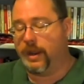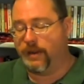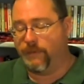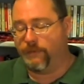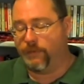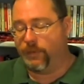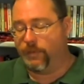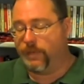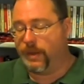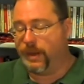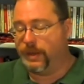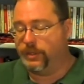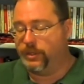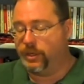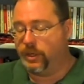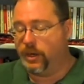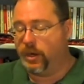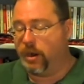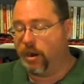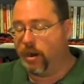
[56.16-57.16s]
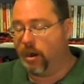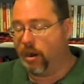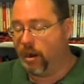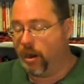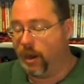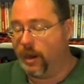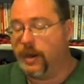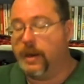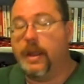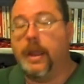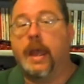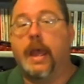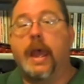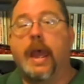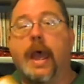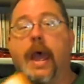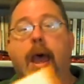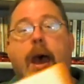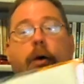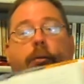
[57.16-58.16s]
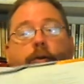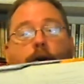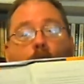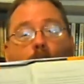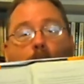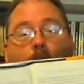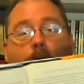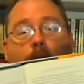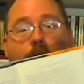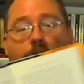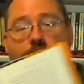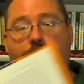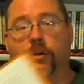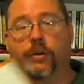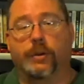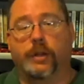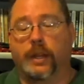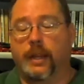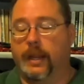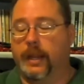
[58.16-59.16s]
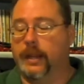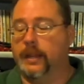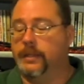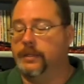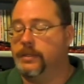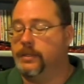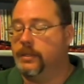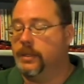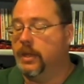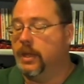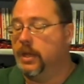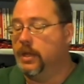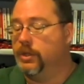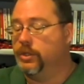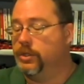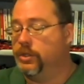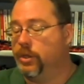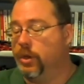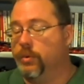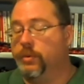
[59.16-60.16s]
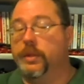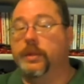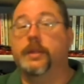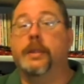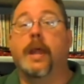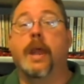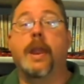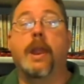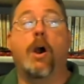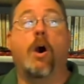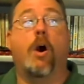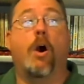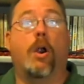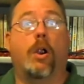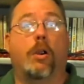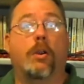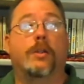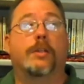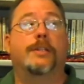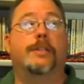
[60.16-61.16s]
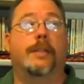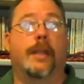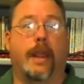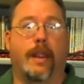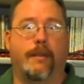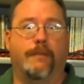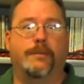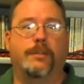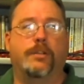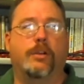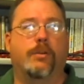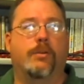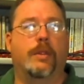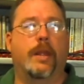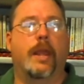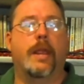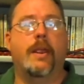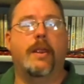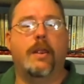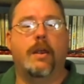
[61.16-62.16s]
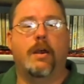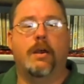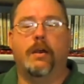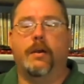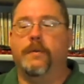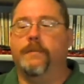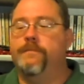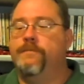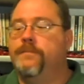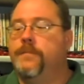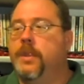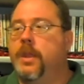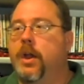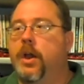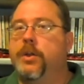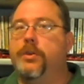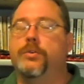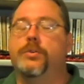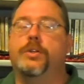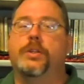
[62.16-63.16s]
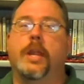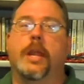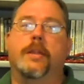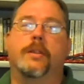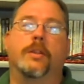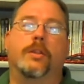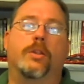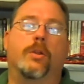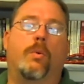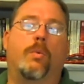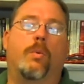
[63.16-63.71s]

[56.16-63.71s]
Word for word: information on how to raise your kids so that they are safe, so they um, understand that the